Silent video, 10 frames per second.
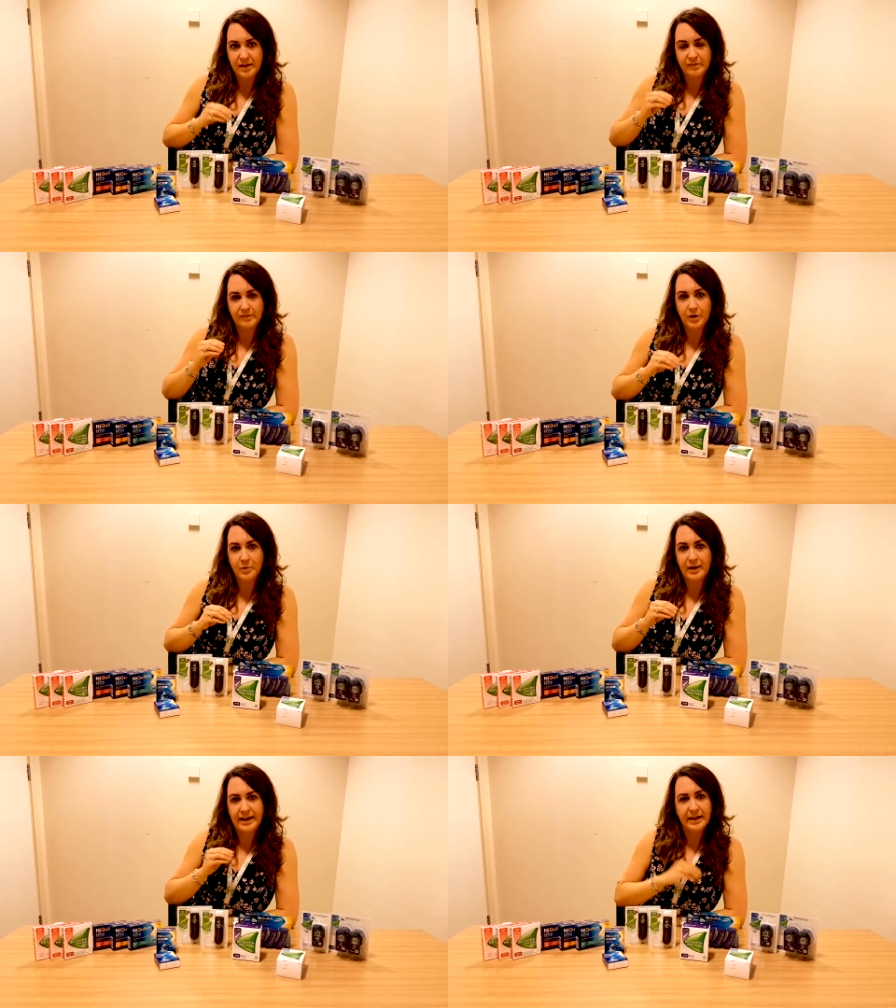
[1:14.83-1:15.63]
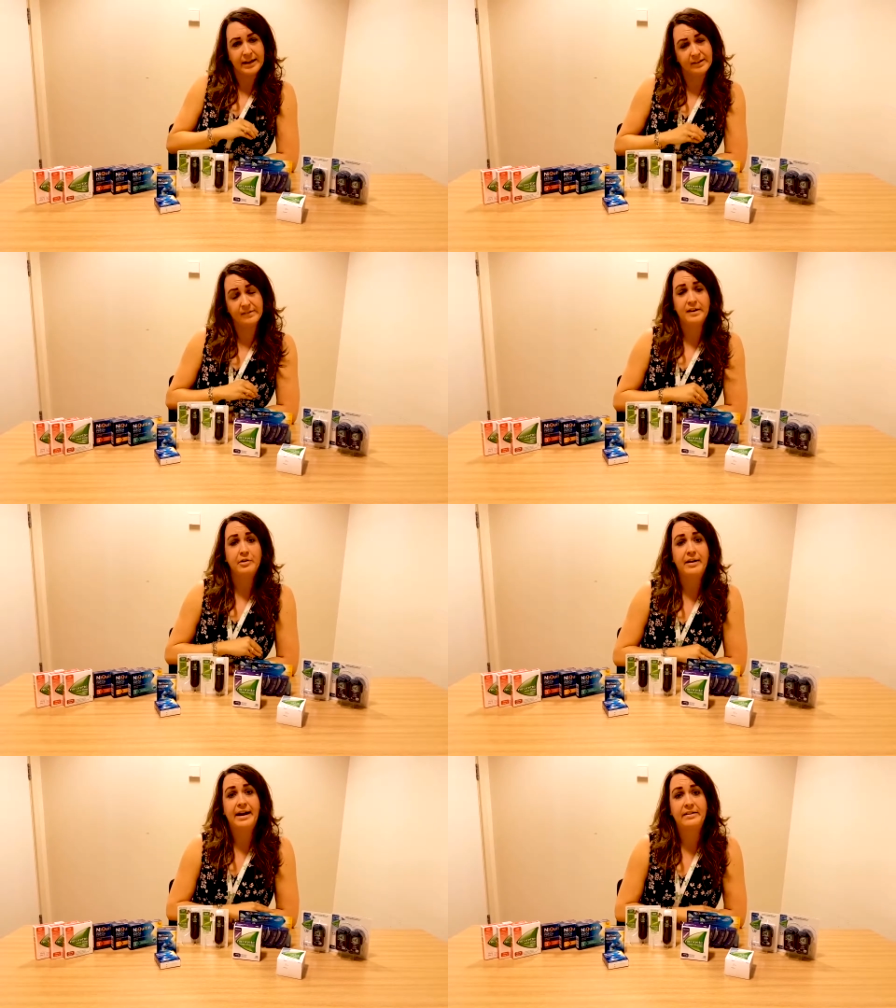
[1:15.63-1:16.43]
So in a
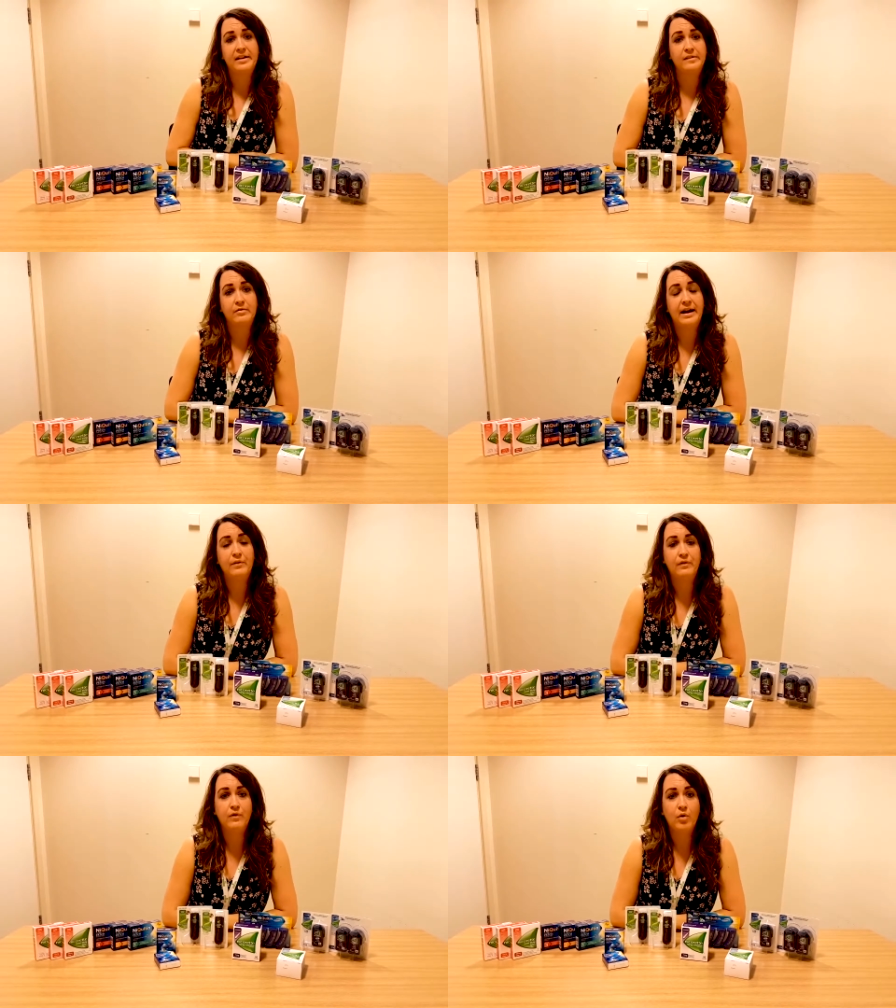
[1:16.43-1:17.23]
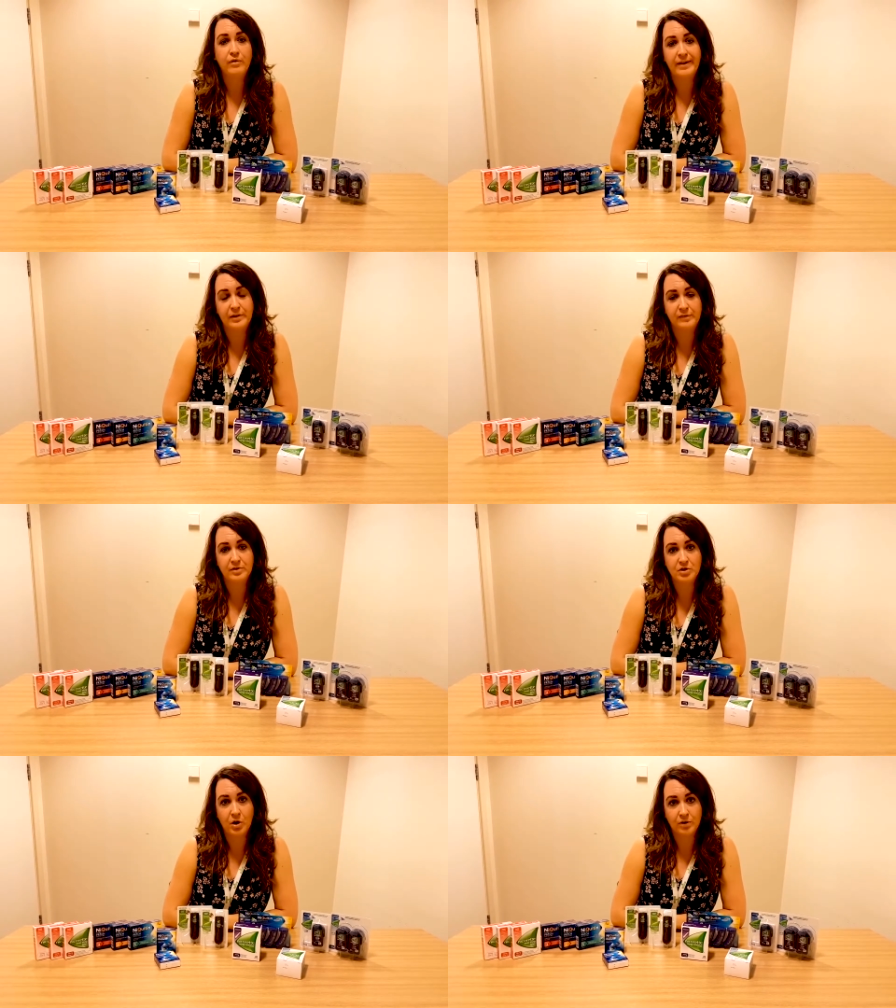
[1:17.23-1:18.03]
cigarette there's around
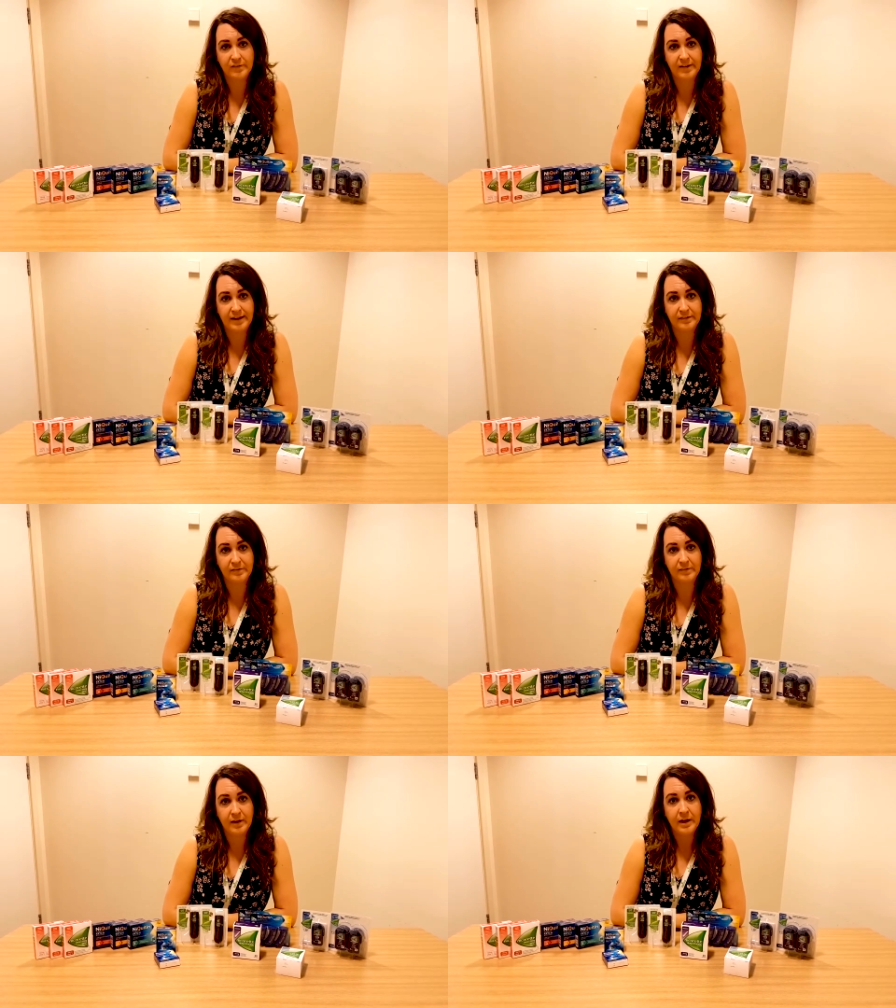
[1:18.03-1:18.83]
4,000 toxins,